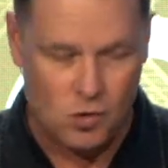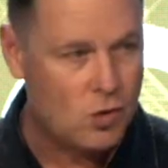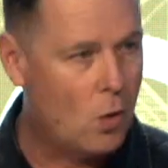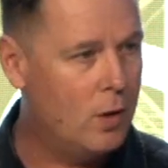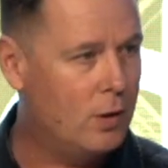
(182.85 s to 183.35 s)

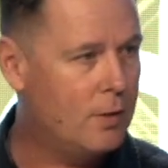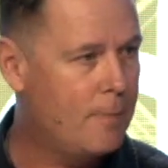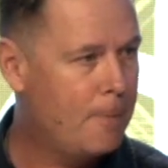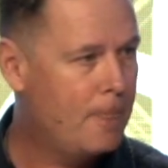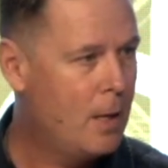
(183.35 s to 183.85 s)
soil.
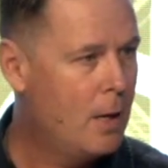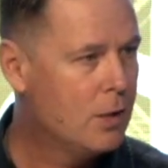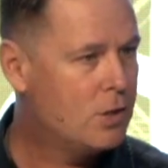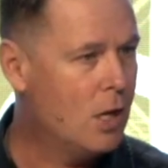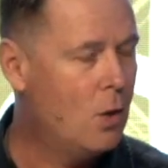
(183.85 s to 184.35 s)

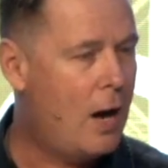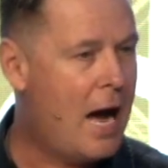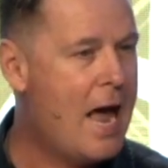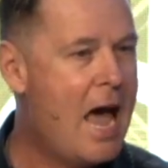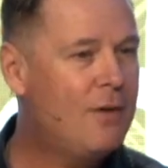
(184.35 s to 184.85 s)
So
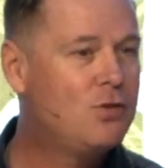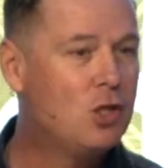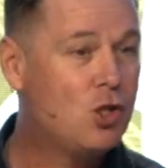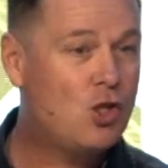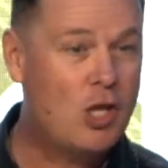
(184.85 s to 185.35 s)
I have
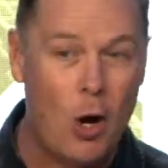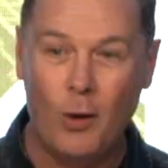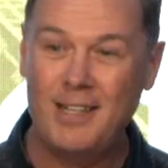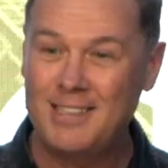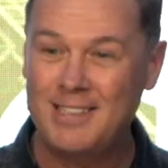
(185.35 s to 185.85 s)
to
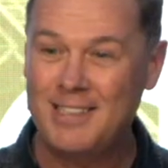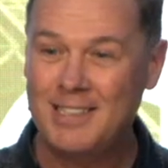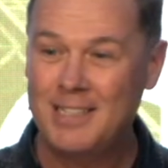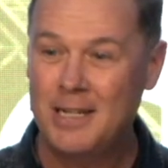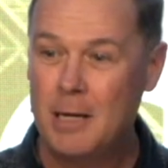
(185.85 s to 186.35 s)
sow it
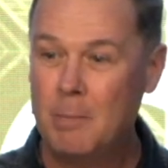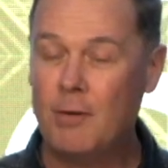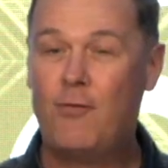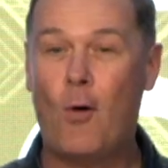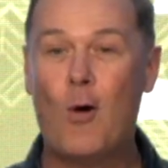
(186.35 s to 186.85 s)

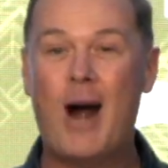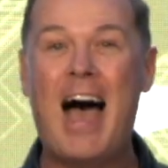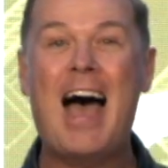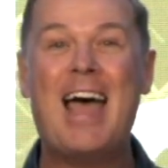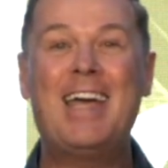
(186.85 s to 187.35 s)
before
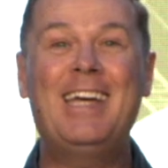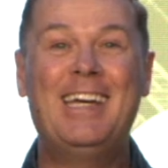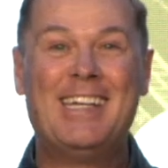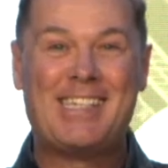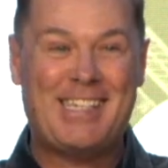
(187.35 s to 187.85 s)
I
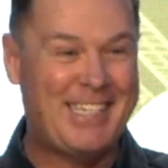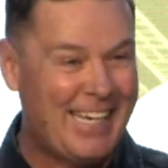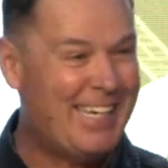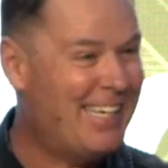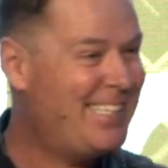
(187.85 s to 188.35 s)

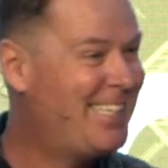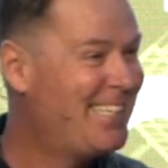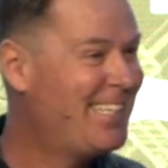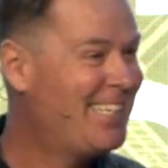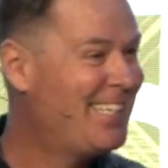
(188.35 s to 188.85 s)
see it.